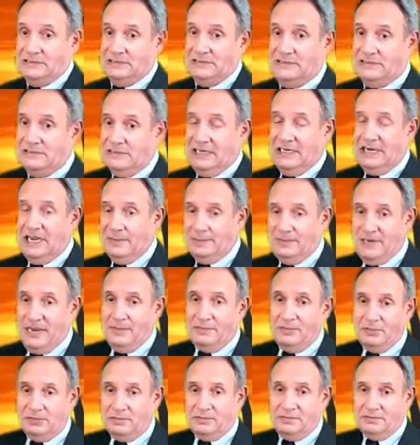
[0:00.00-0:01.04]
they're not be
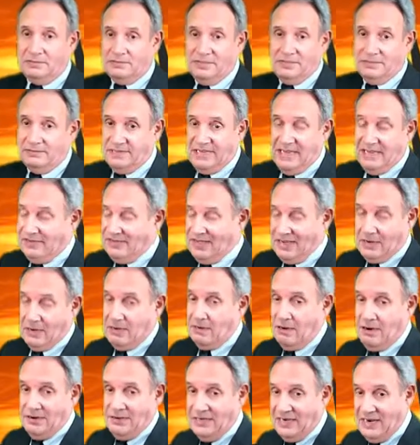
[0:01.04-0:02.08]
able to get the
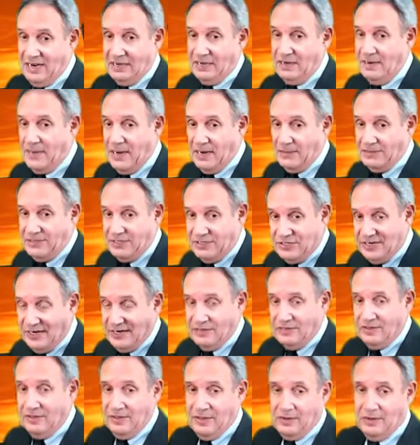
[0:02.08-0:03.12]
car, they're not gonna be able to check
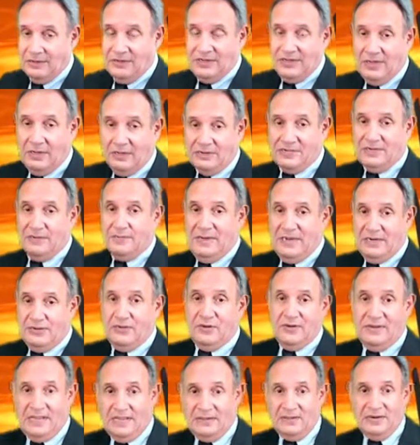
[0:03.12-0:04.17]
into the hotel. So make
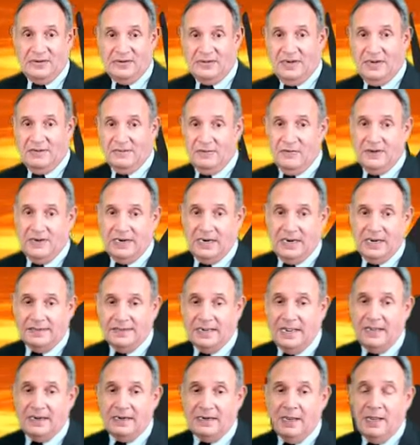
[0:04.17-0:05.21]
sure that there's enough credit on
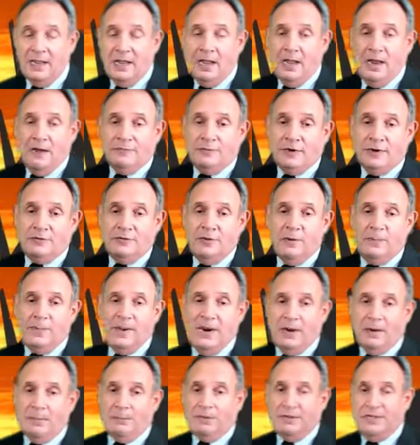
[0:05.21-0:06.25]
that. For group
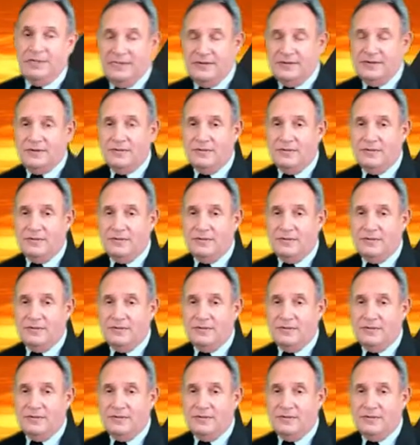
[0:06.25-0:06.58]
air, please do